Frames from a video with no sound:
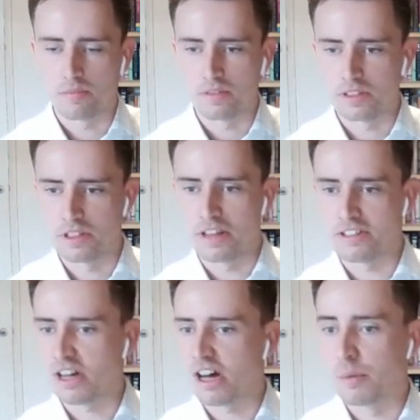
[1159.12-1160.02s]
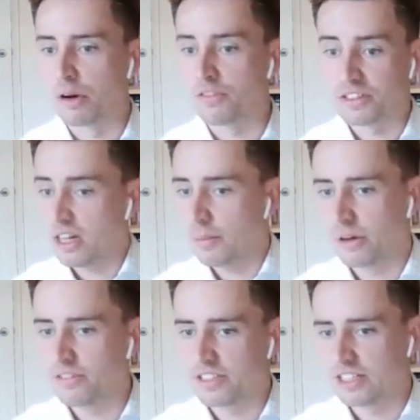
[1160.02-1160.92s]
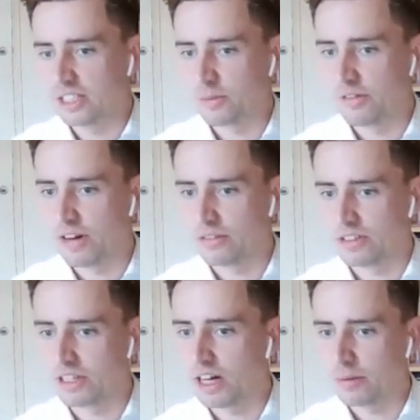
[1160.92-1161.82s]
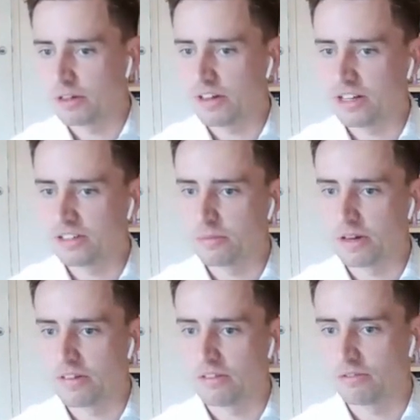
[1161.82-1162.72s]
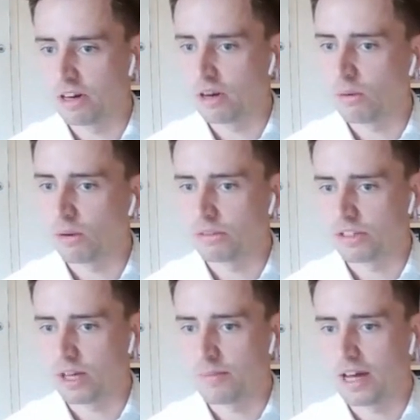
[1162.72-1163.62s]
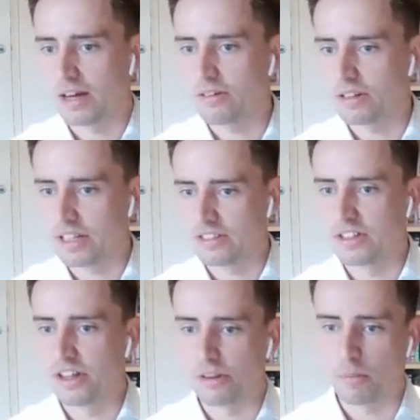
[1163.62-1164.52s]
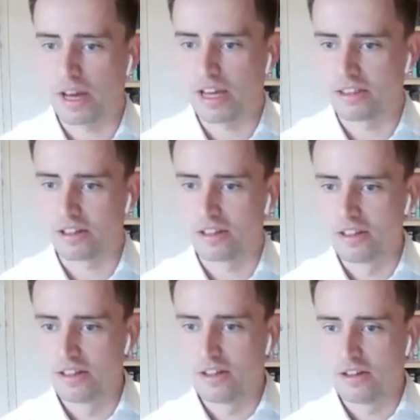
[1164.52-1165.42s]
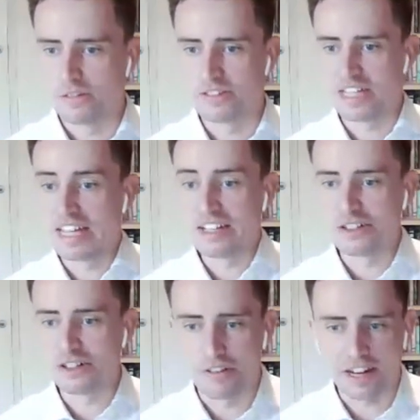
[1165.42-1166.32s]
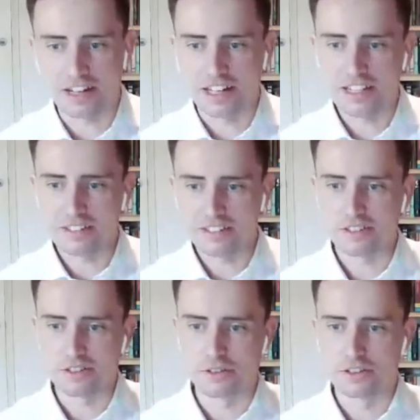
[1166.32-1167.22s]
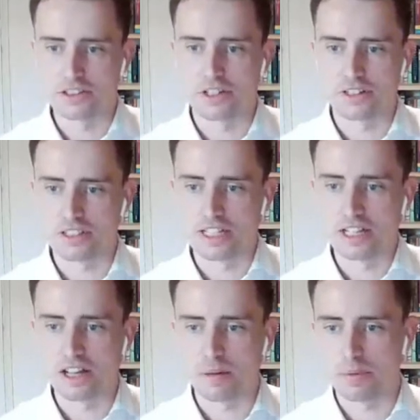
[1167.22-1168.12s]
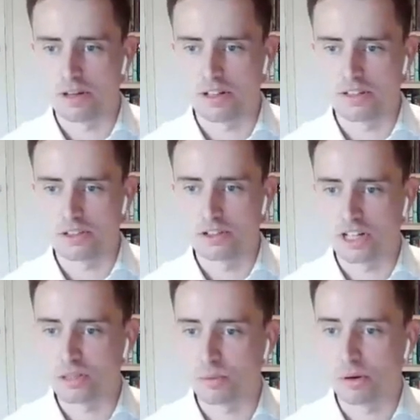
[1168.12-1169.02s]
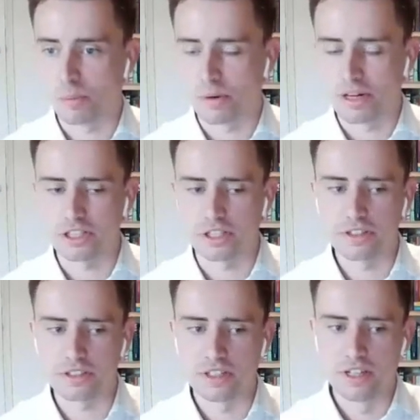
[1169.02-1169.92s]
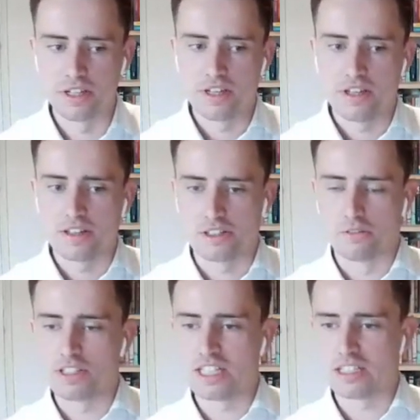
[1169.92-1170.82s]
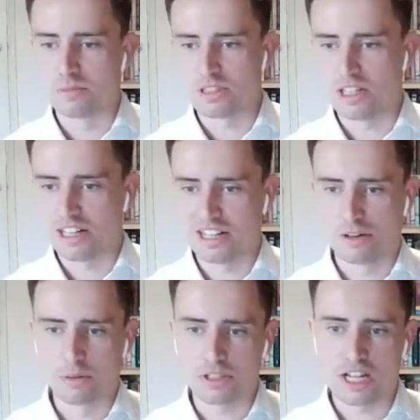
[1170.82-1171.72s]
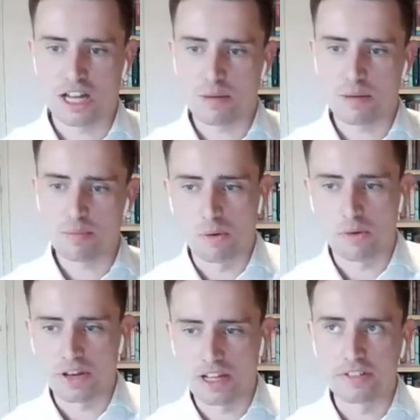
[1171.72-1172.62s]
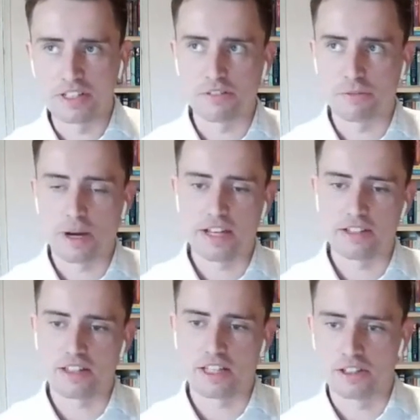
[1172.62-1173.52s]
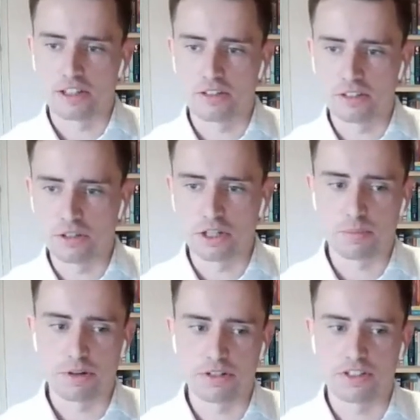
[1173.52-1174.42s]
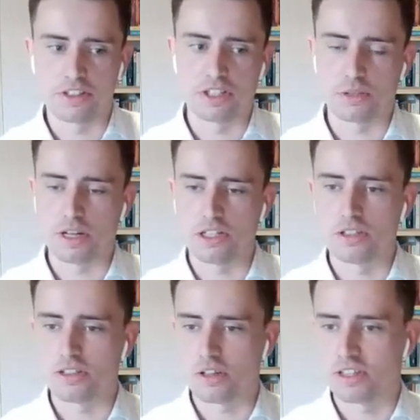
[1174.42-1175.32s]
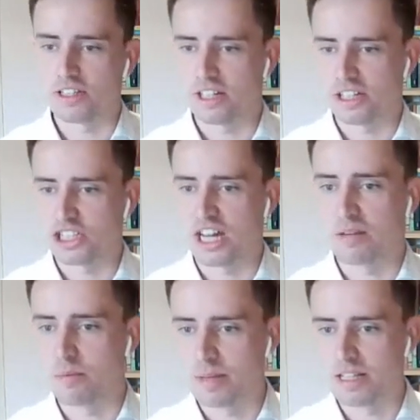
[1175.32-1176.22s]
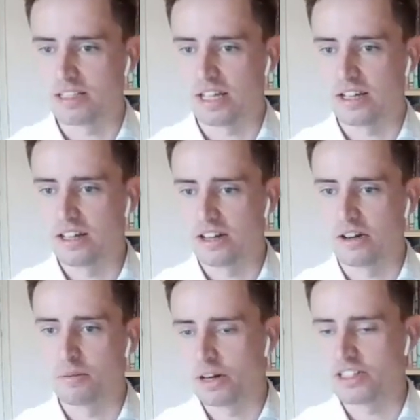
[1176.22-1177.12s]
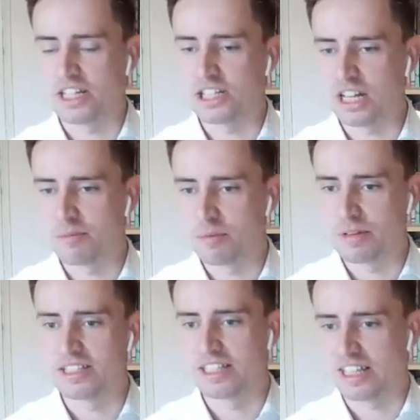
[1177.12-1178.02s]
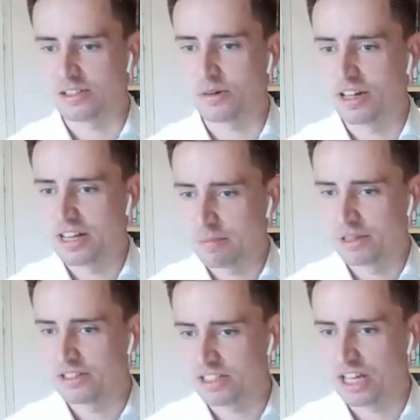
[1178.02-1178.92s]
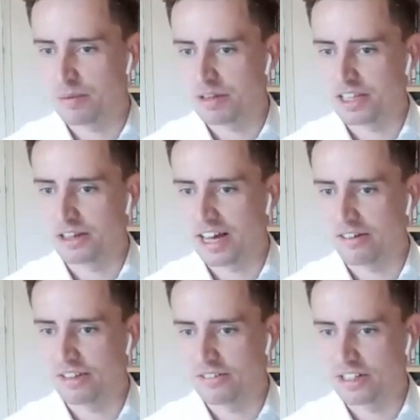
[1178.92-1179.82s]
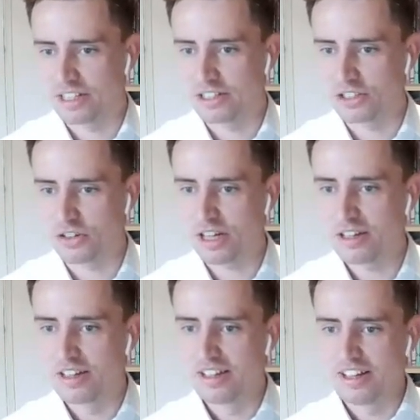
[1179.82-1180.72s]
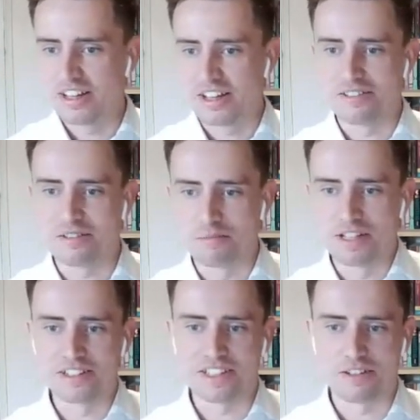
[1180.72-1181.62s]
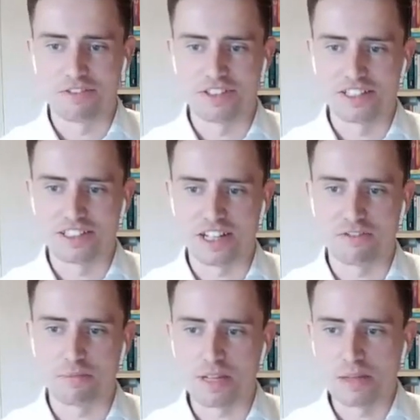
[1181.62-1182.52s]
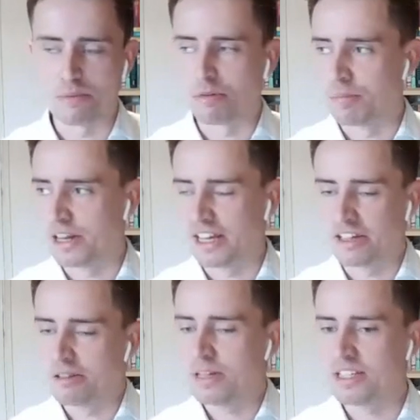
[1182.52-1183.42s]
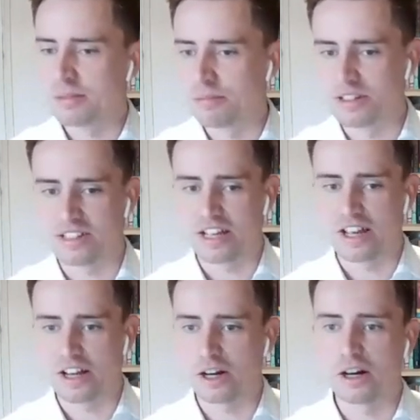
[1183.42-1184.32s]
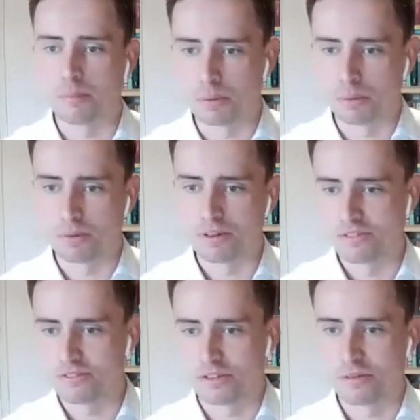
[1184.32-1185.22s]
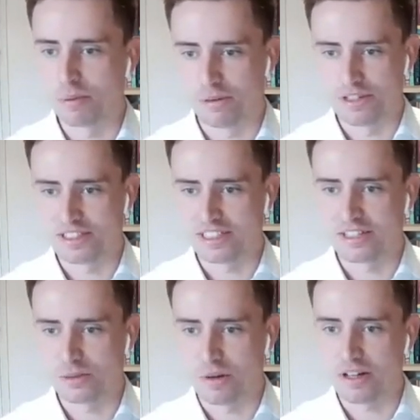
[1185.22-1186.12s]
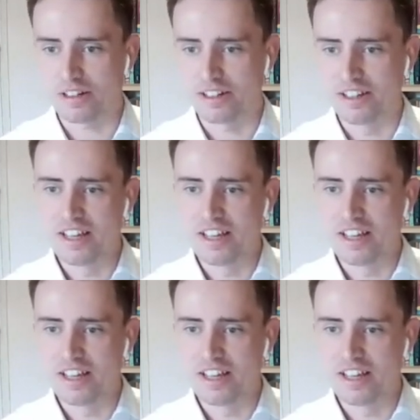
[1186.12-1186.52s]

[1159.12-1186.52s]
There's carbon offsetting's been around, and carbon credits have been around for a long time now. And that's another way that obviously indirectly you can start to decarbonize your transport operations. There's obviously some slightly longer term, more innovative ways, I think, that you can approach the situation. So things like shared mobility. And when I say shared mobility, that's quite a nebulous term, I think, out there in the industry, and means different things to different people. But it could be as simple as a carpool for your employees to get to work.